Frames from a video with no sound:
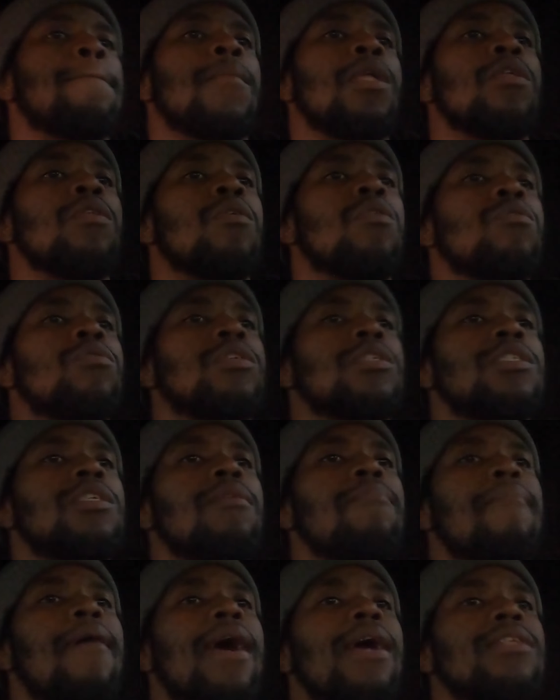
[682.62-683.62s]
you know, just
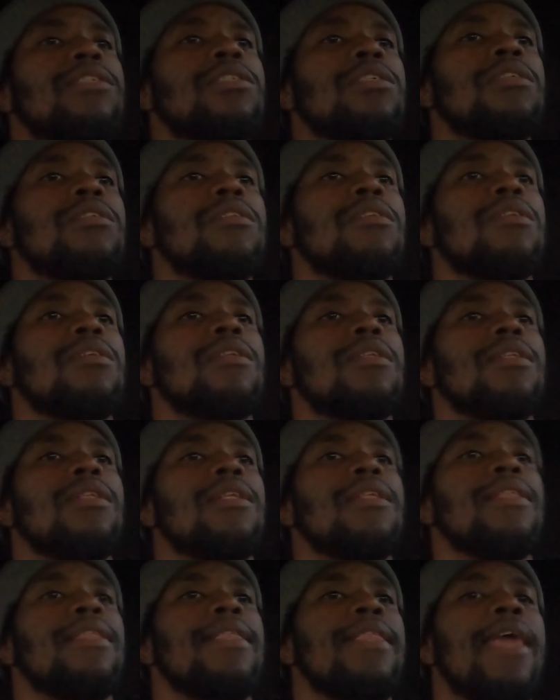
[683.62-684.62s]
imagine
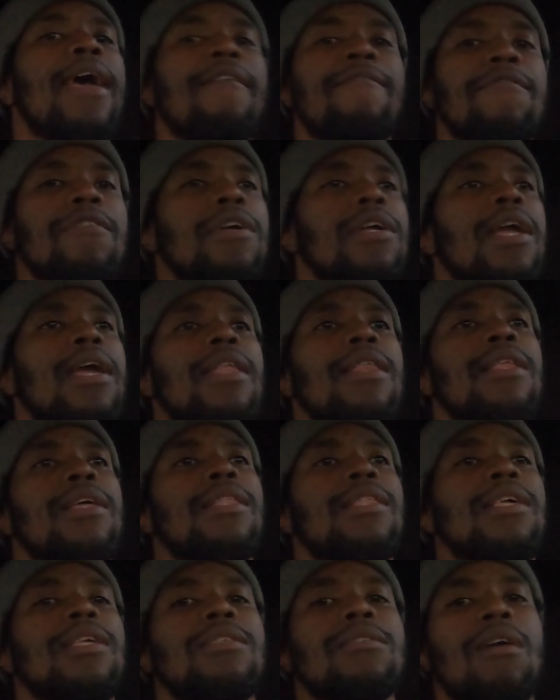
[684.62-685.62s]
never getting
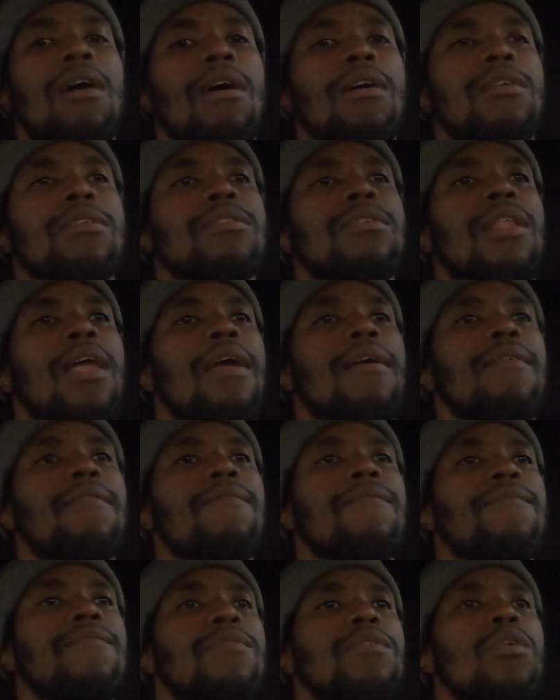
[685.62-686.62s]
a detox, like
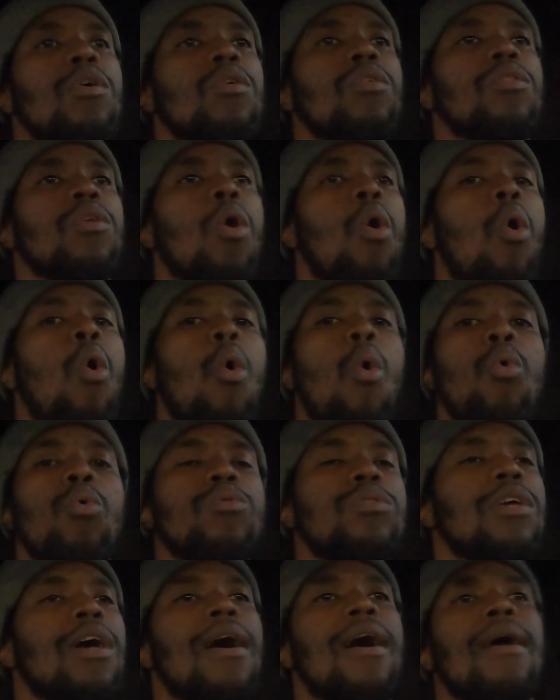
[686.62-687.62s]
the
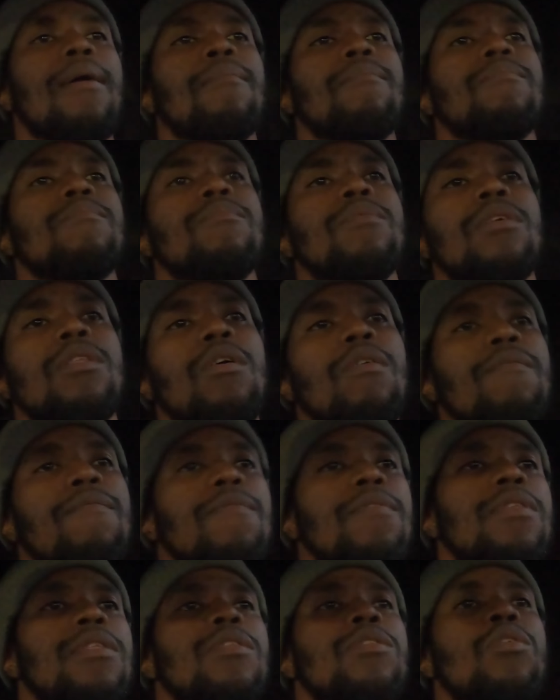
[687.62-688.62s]
whole time, you know,
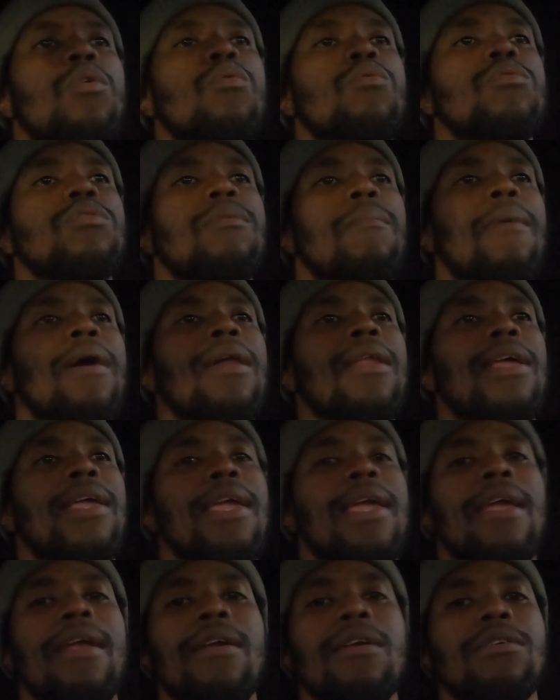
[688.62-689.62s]
for those amount of
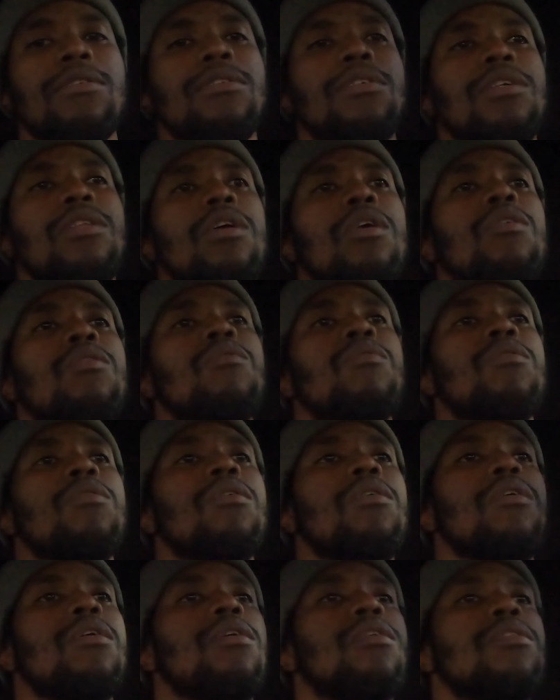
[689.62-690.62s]
years, you know
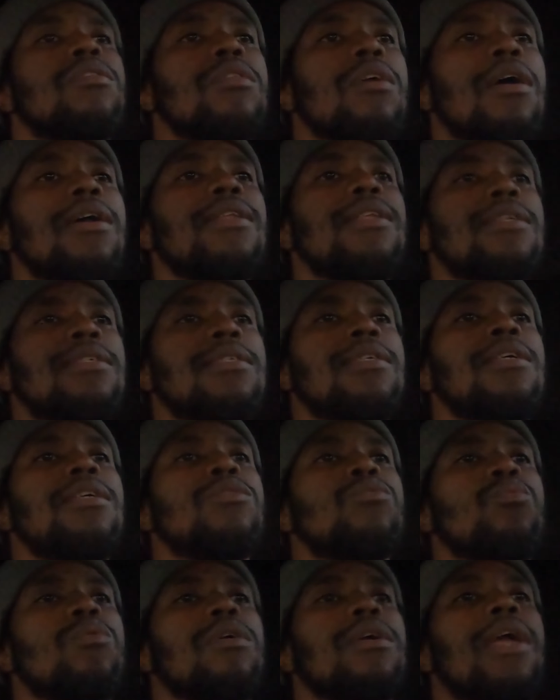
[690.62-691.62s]
a
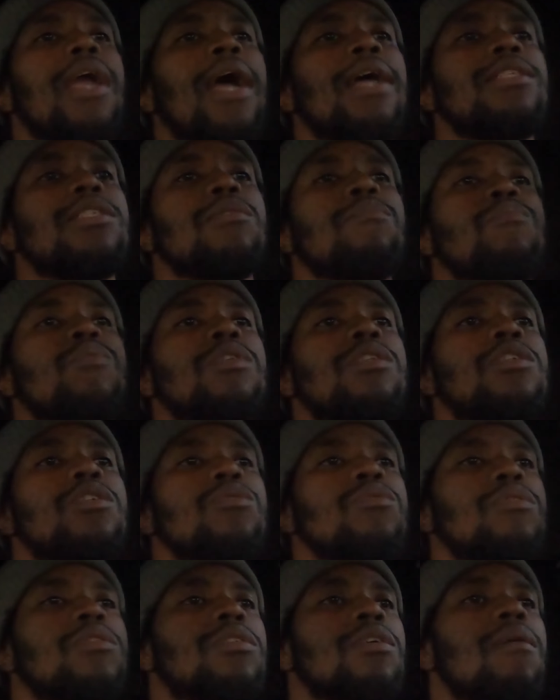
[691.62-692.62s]
disease will catch up with
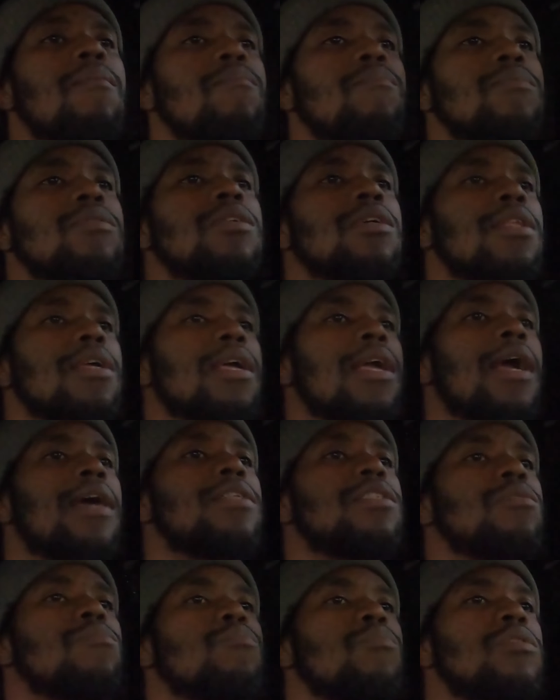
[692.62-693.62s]
you. Something is gonna
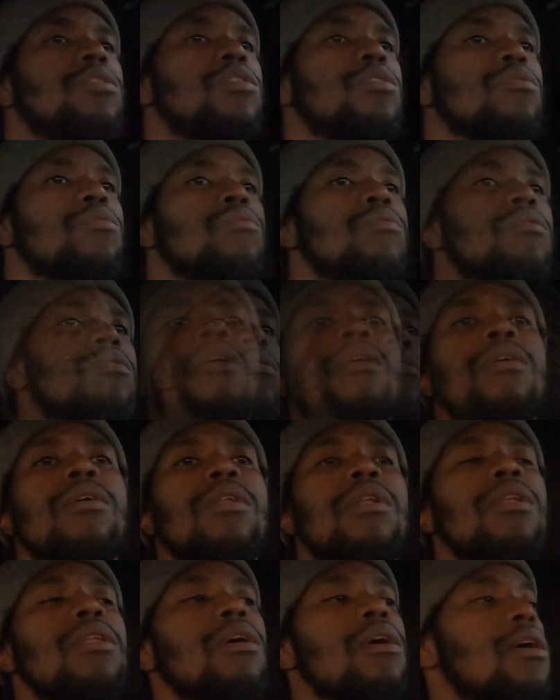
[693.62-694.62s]
catch up with you. You know, I'm
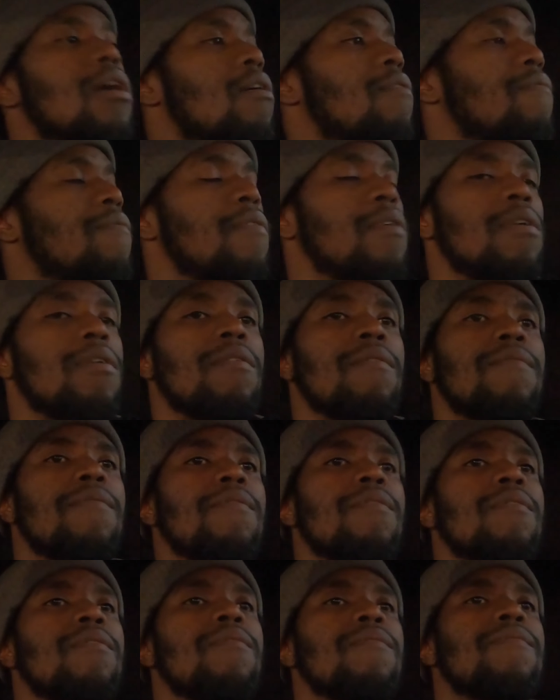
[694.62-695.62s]
gonna look out for
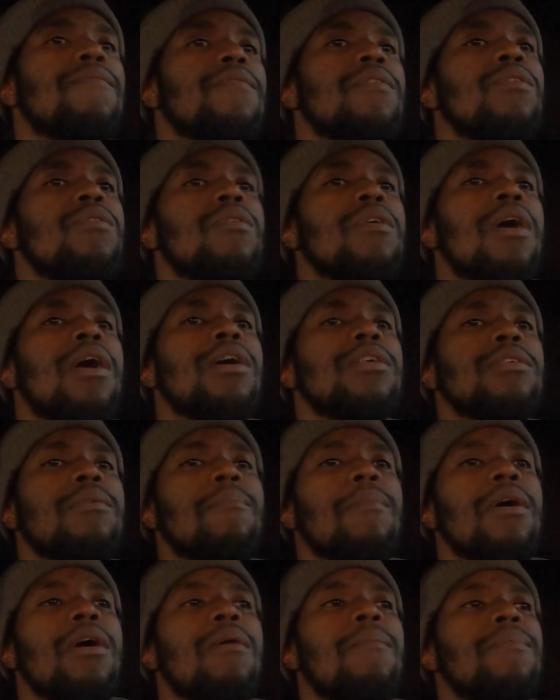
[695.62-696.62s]
for for you guys.
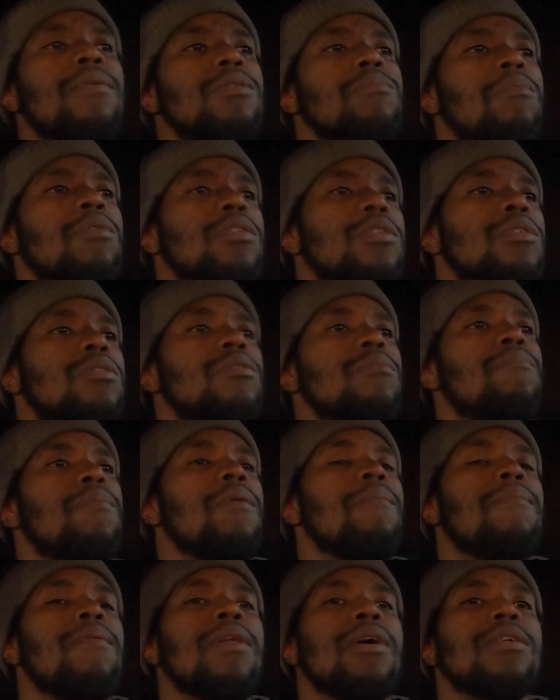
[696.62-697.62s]
I'm gonna help as much
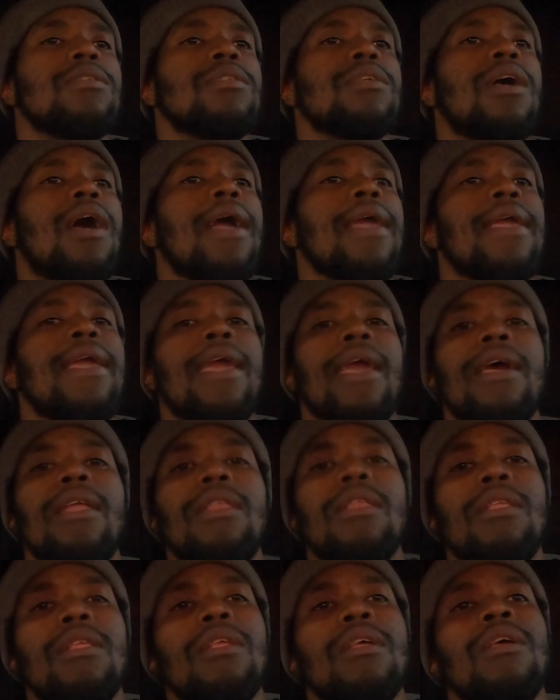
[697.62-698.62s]
people as I
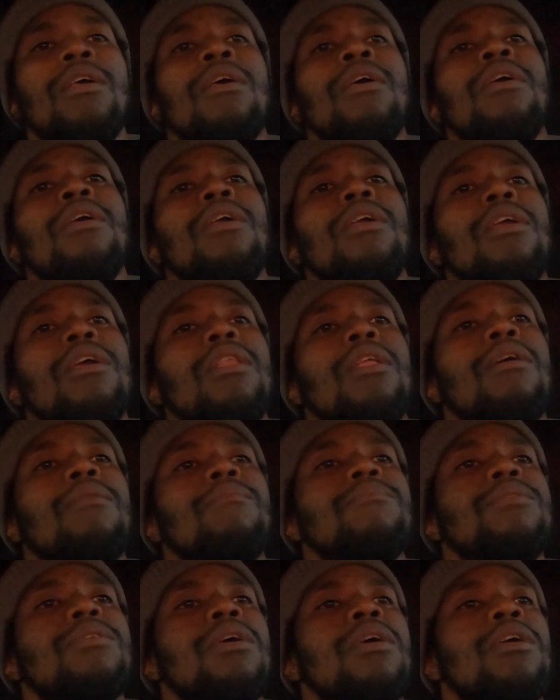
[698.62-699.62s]
can. You know
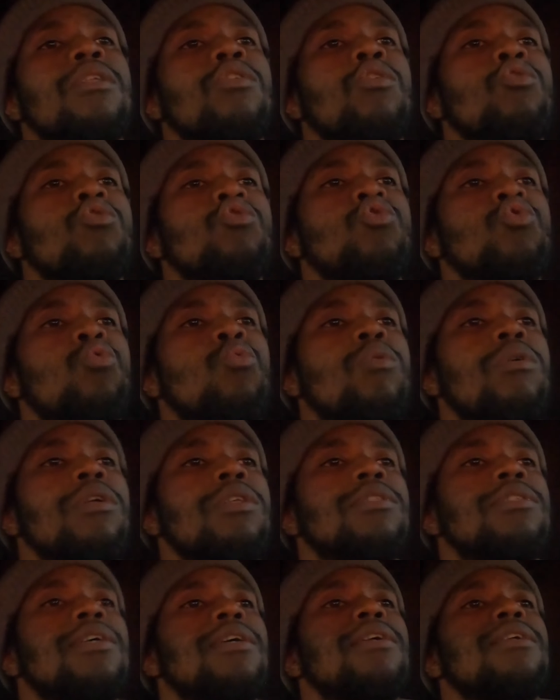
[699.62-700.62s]
I'm saying? Those who
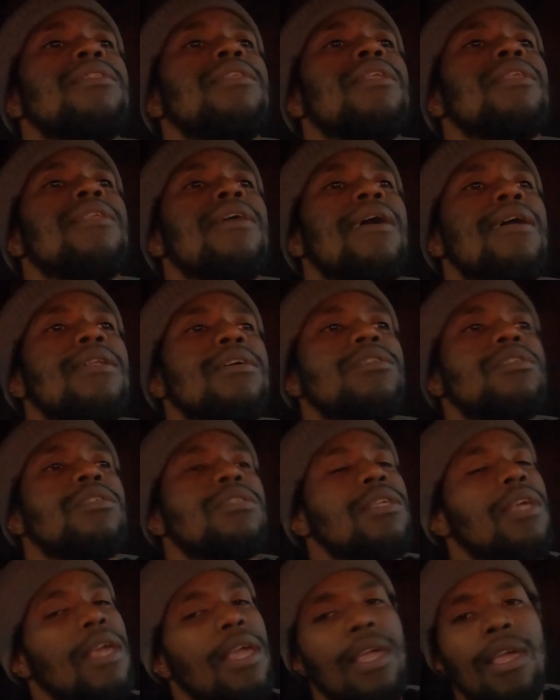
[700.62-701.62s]
want to take the
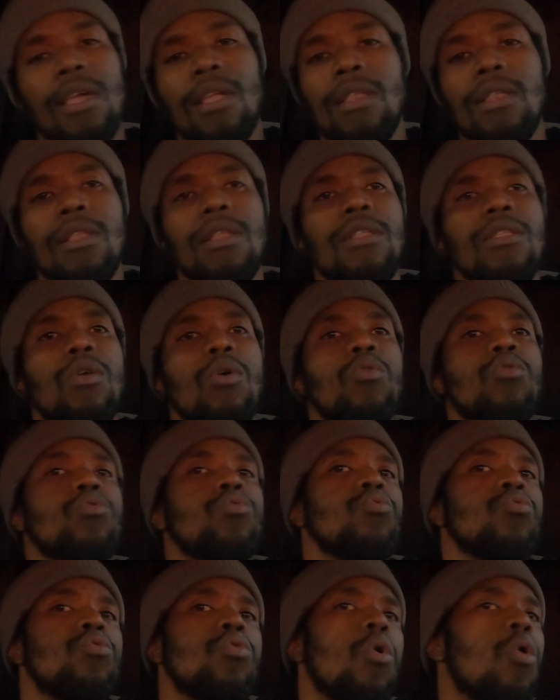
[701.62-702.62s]
knowledge, take it.
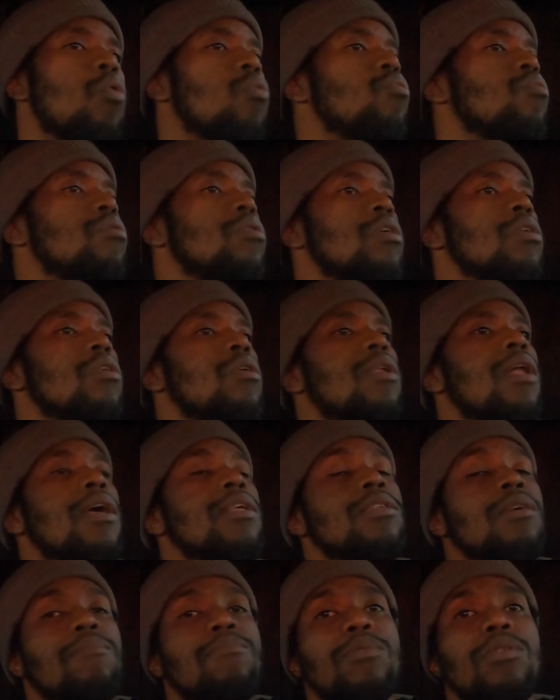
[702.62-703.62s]
Those who don't, you know,
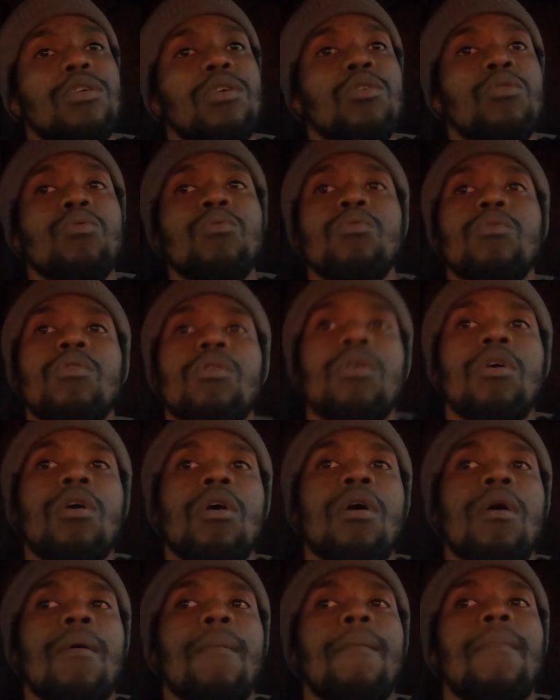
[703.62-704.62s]
that's up to you.
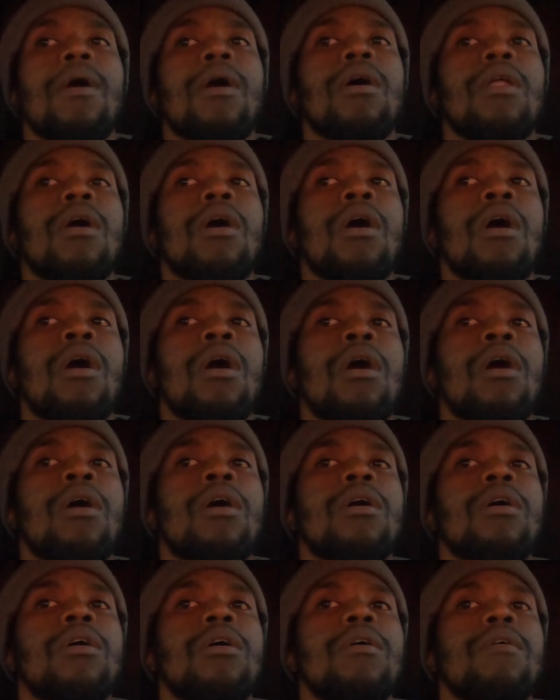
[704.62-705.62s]
But uh,